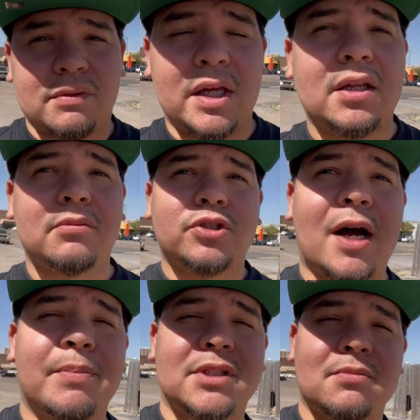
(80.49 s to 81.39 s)
they end up
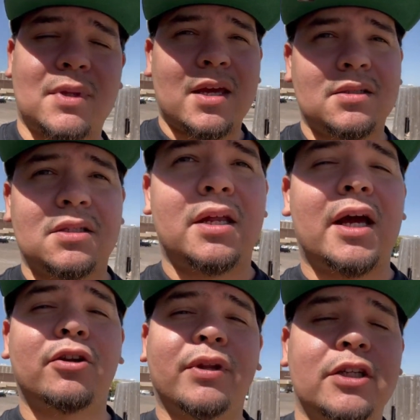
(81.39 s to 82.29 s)
dropping some things today. I
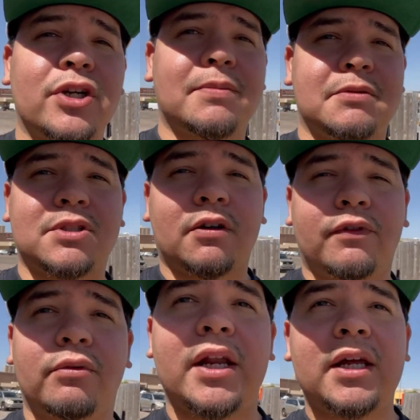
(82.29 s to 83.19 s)
know they dropped some stuff
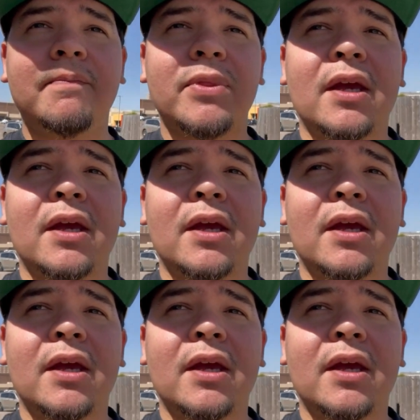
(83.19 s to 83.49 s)
already.